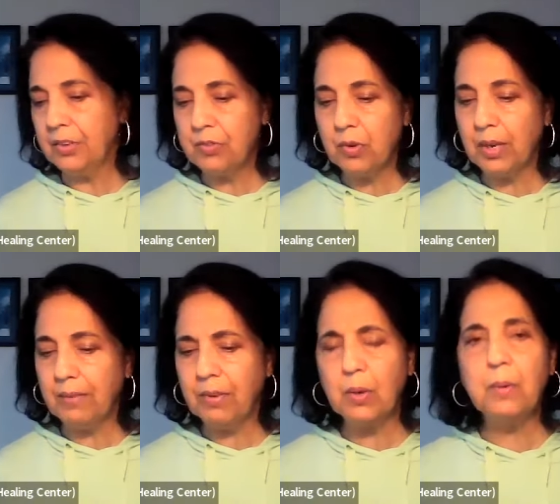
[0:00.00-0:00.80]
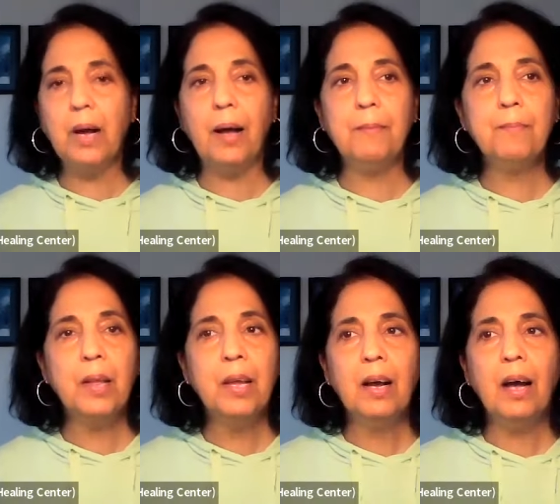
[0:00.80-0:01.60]
this will give you a, uh,
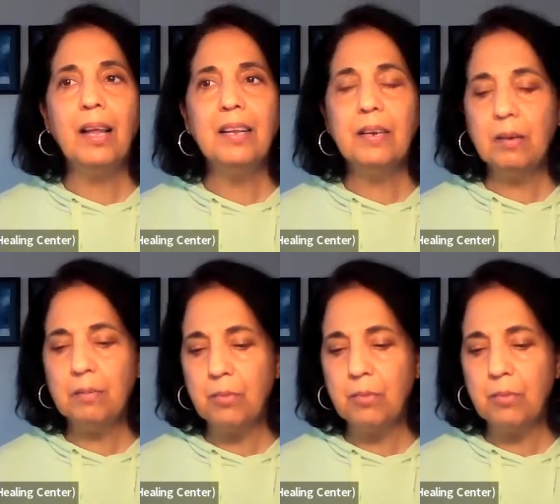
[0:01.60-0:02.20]
a little